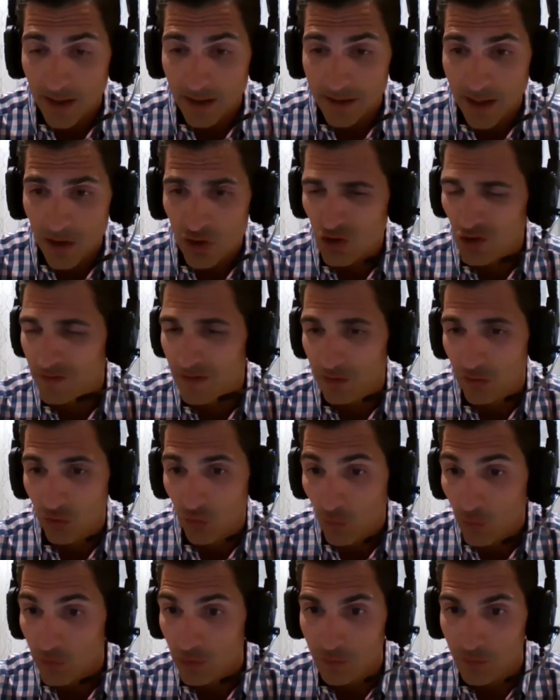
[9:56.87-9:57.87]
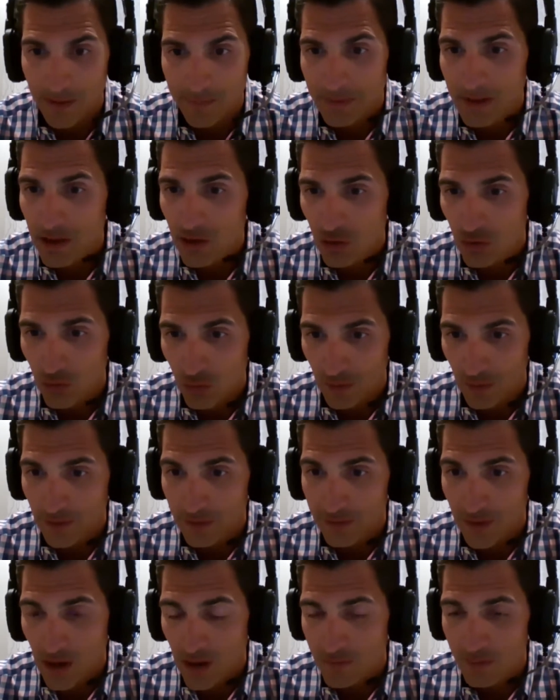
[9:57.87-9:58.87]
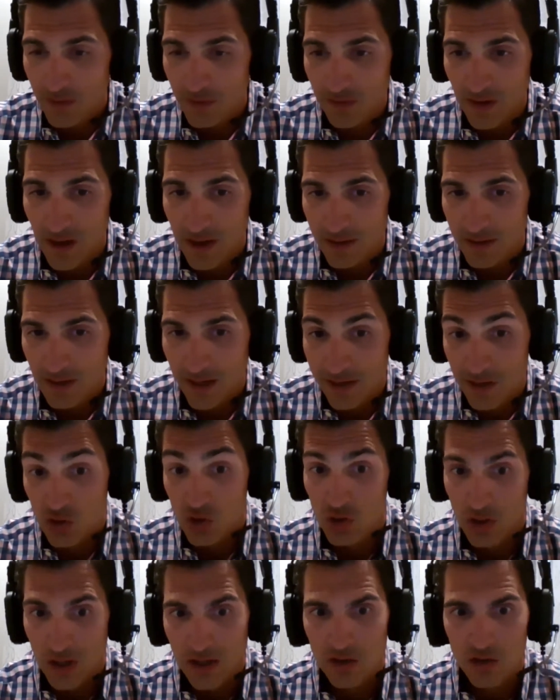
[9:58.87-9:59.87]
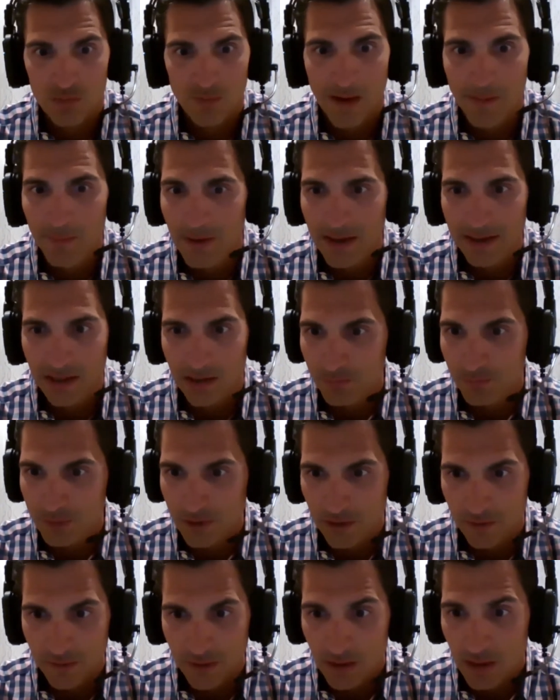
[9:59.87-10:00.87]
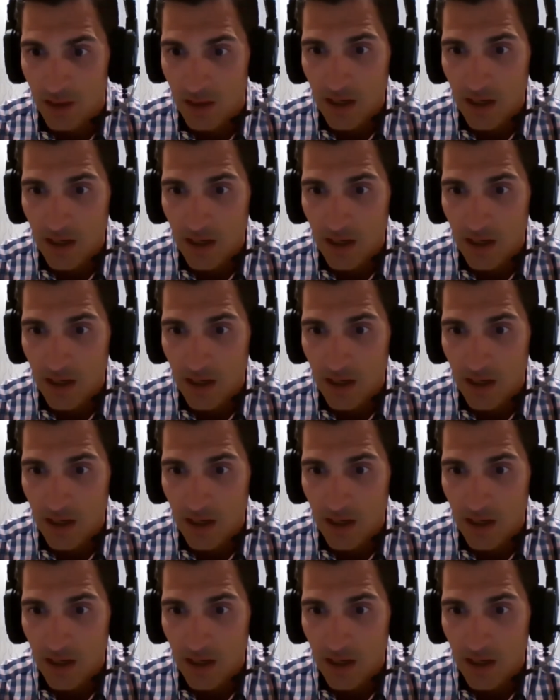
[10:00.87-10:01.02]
And I share that story with my patients all the time is I changed my body completely.